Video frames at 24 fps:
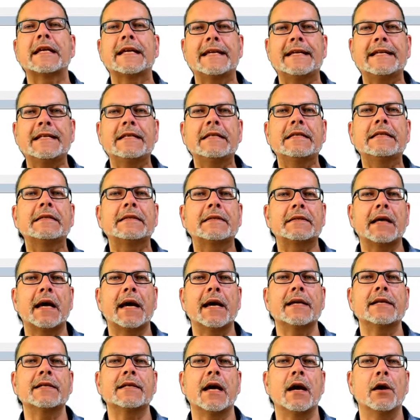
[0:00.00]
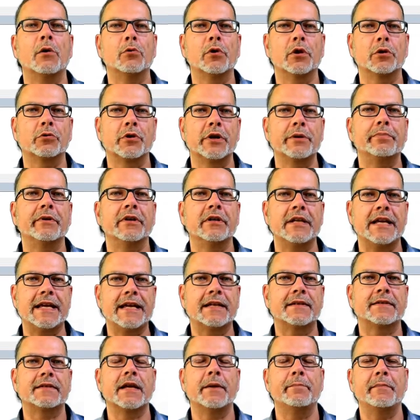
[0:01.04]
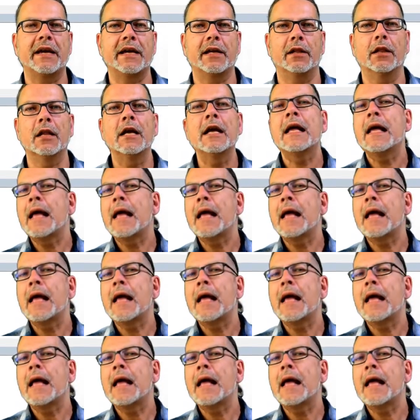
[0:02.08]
inside our ribbon XML.